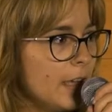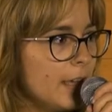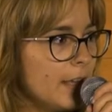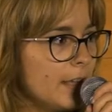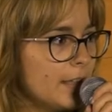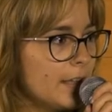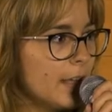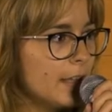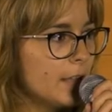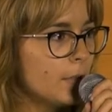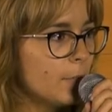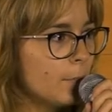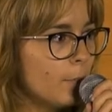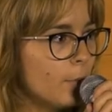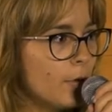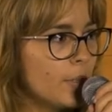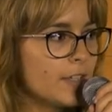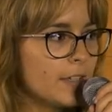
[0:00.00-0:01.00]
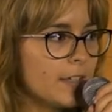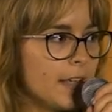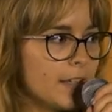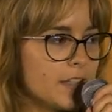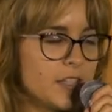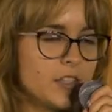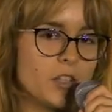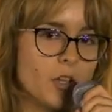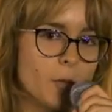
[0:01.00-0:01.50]
is that voice and
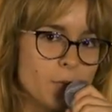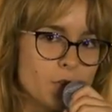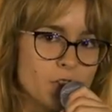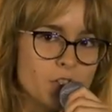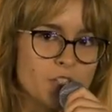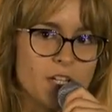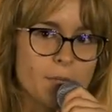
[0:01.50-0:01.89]
exit options